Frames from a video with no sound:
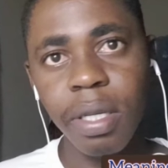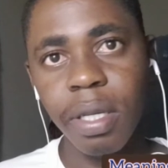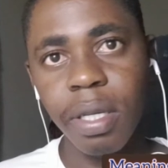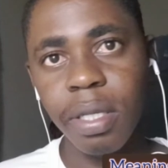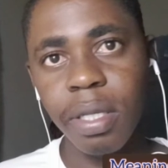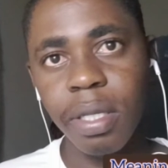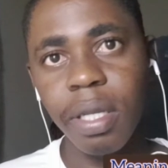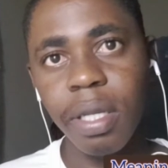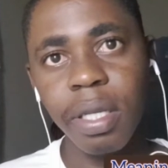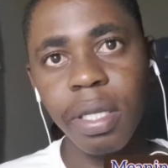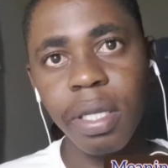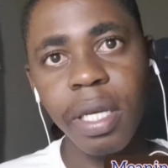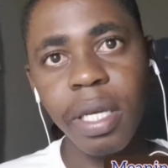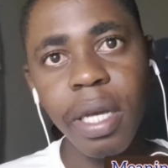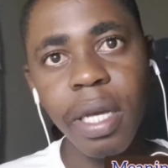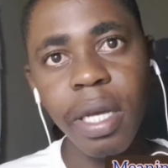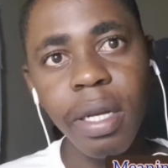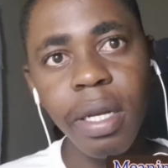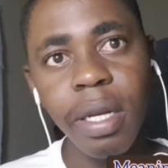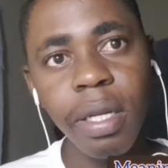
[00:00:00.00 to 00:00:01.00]
Is it the
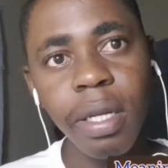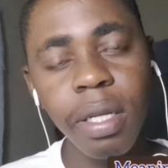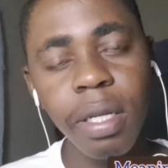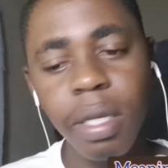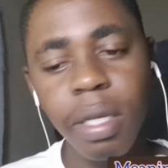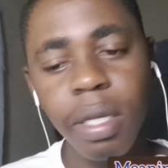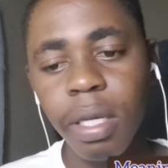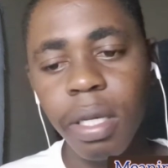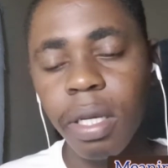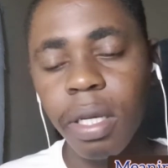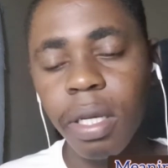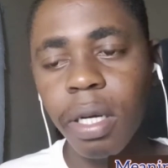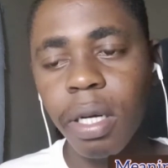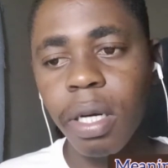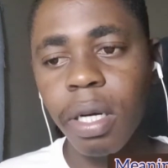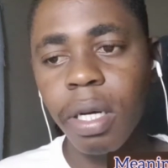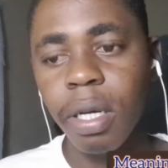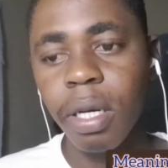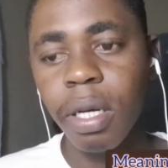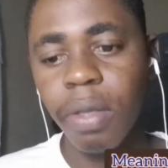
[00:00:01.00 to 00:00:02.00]
kid,
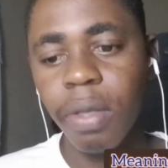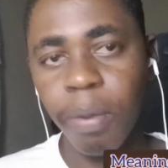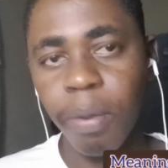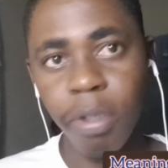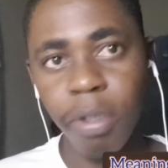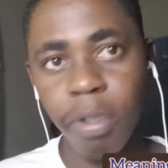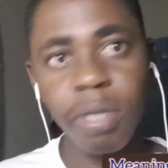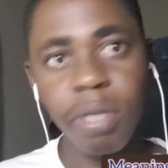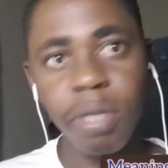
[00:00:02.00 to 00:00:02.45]
the person